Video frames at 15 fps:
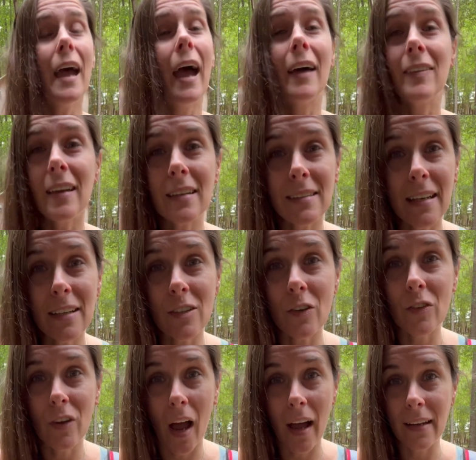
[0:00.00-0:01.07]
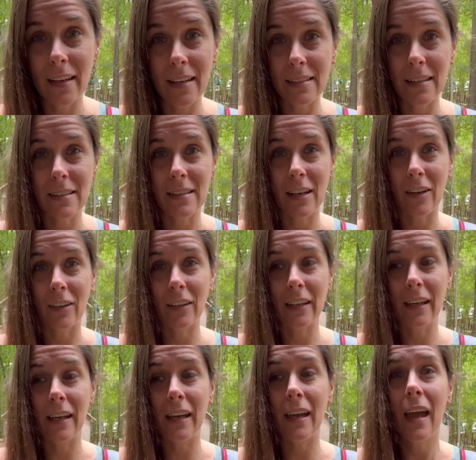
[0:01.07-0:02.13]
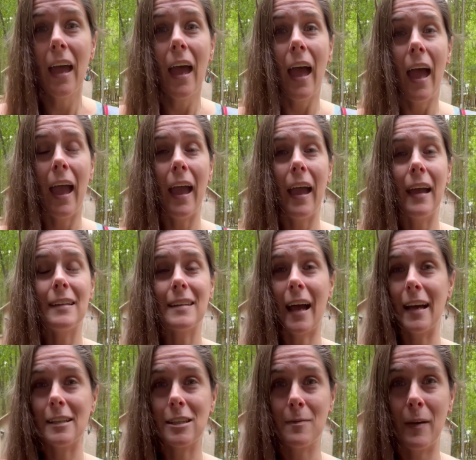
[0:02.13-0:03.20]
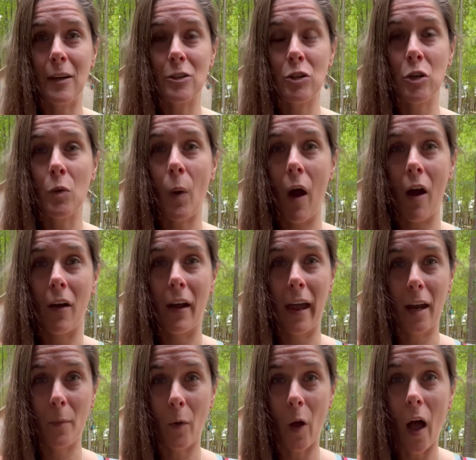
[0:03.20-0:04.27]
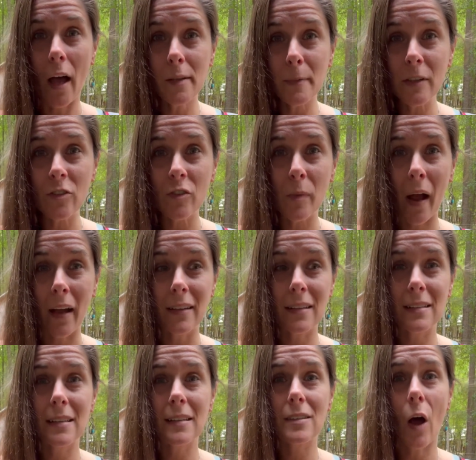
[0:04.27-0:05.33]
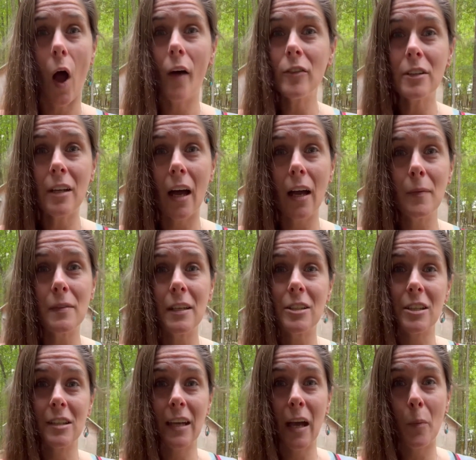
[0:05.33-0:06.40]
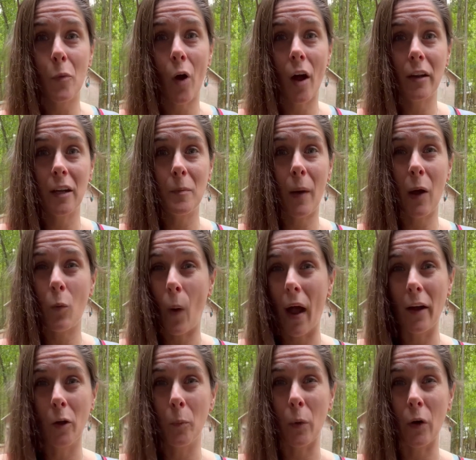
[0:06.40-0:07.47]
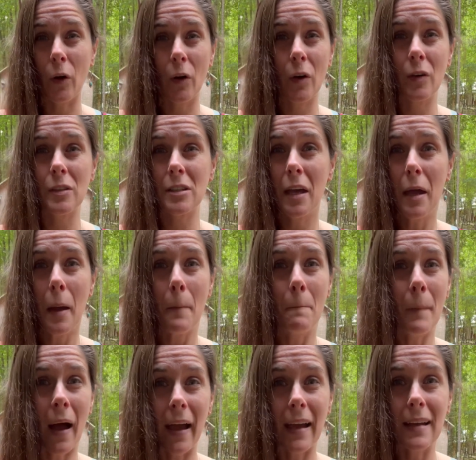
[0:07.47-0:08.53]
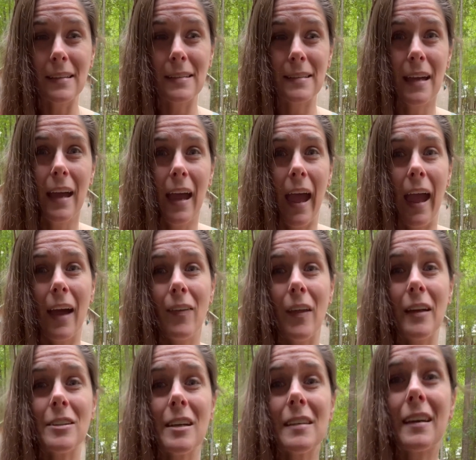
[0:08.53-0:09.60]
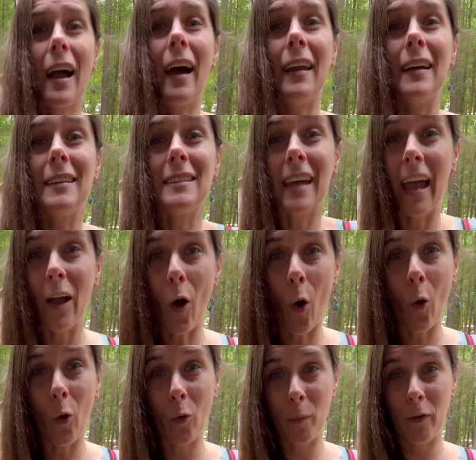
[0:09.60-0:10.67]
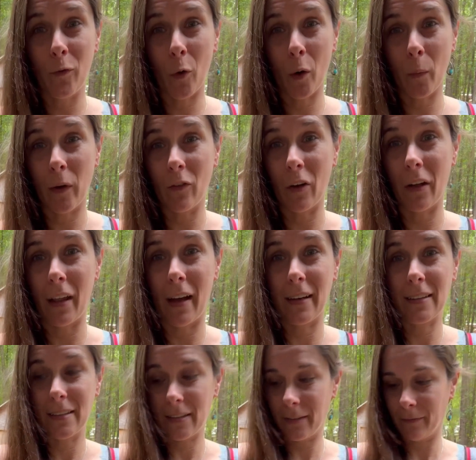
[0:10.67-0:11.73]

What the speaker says: And these things are not necessarily a testament to our animal husbandry practices. Oftentimes they just get brought in by wild birds, mice, and they just kind of take hold before we realize.